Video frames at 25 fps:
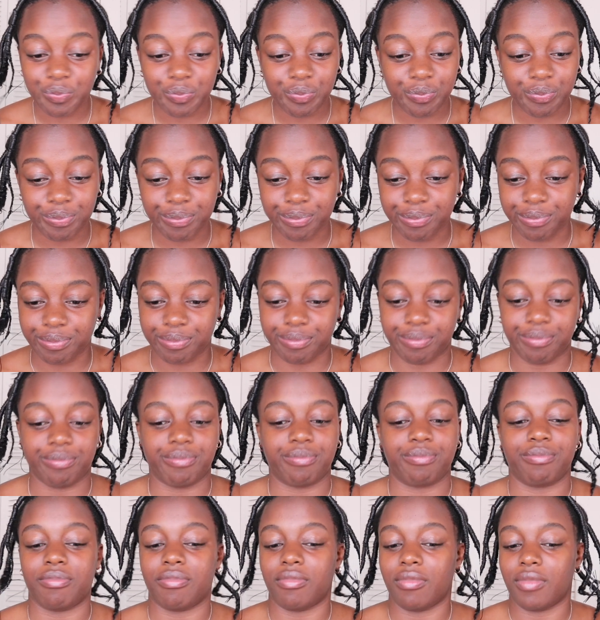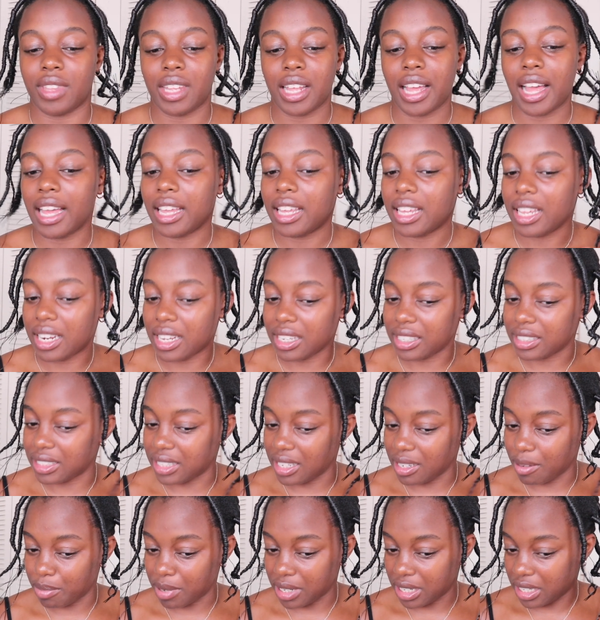I cannot
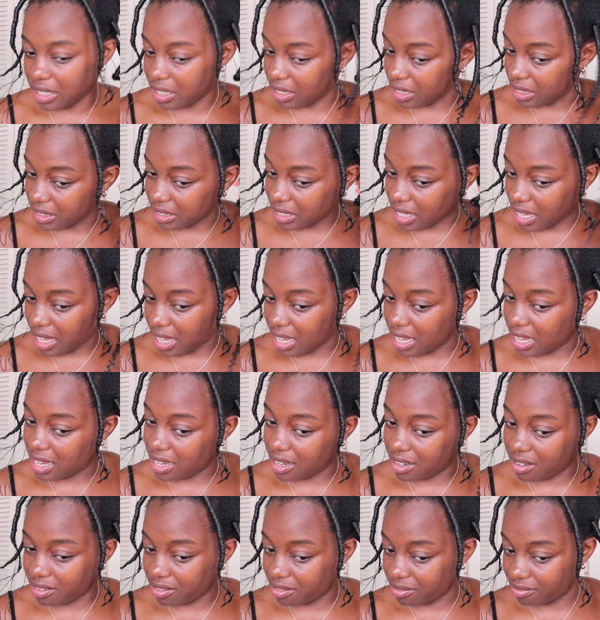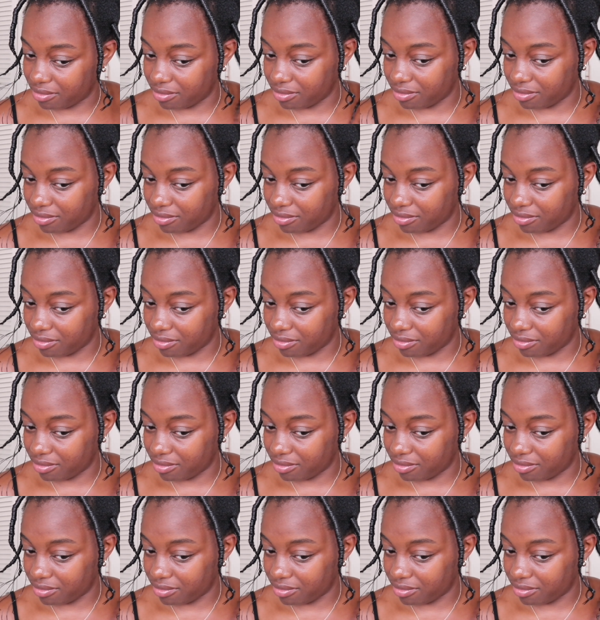sleep in these, and